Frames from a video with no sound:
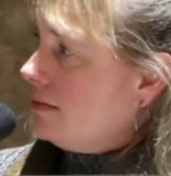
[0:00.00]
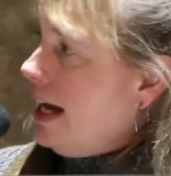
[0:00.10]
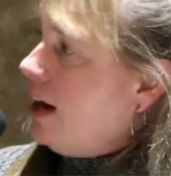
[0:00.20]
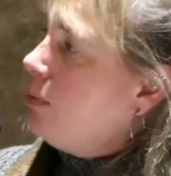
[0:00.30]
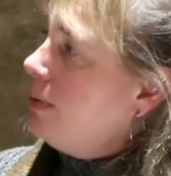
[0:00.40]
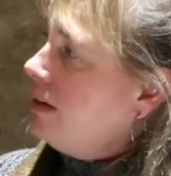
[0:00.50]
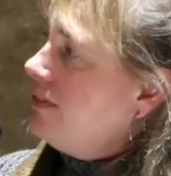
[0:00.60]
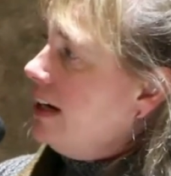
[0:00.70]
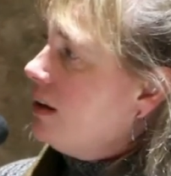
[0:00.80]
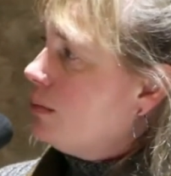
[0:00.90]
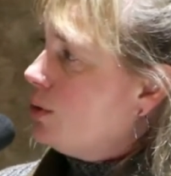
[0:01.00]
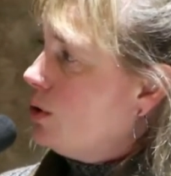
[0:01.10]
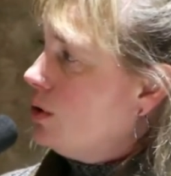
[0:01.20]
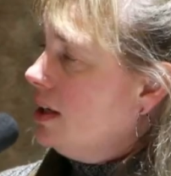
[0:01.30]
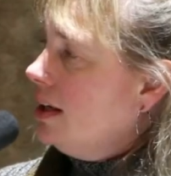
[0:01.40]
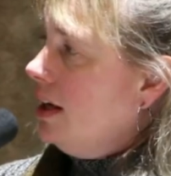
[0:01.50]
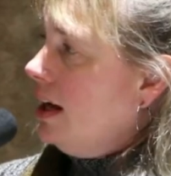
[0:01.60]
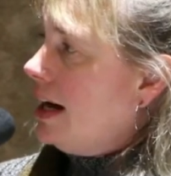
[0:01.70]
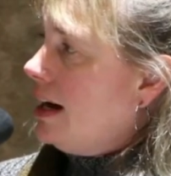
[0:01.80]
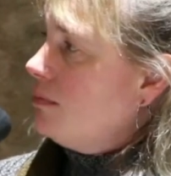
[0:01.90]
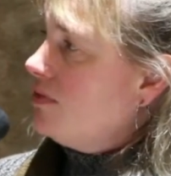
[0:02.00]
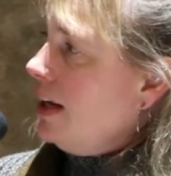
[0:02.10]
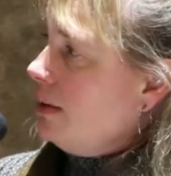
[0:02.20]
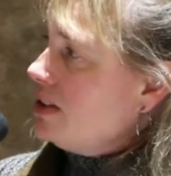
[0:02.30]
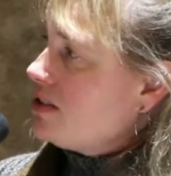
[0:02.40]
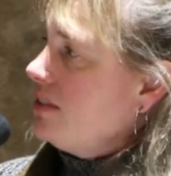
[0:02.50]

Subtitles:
help available. Family